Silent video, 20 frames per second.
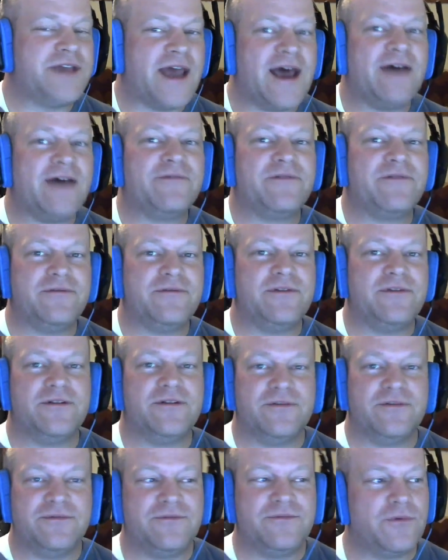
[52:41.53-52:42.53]
half of
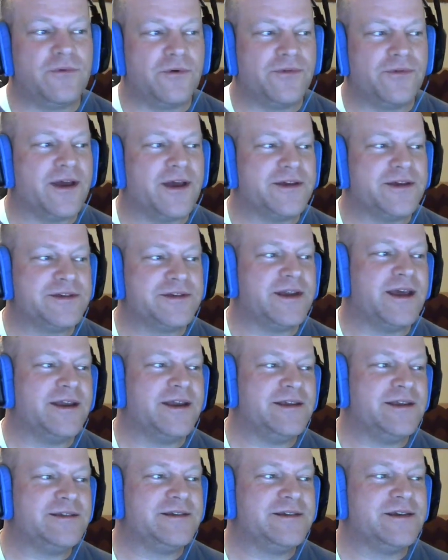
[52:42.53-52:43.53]
the four thousand
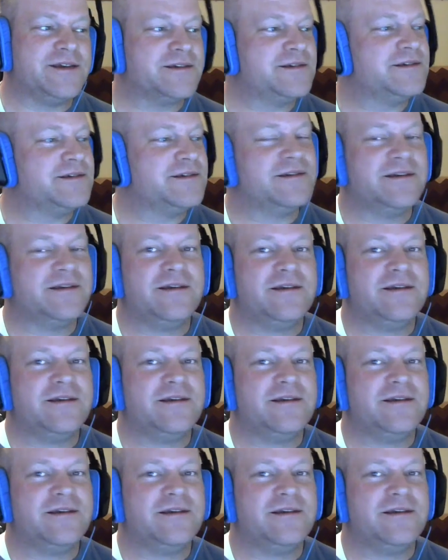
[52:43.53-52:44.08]
ninety-six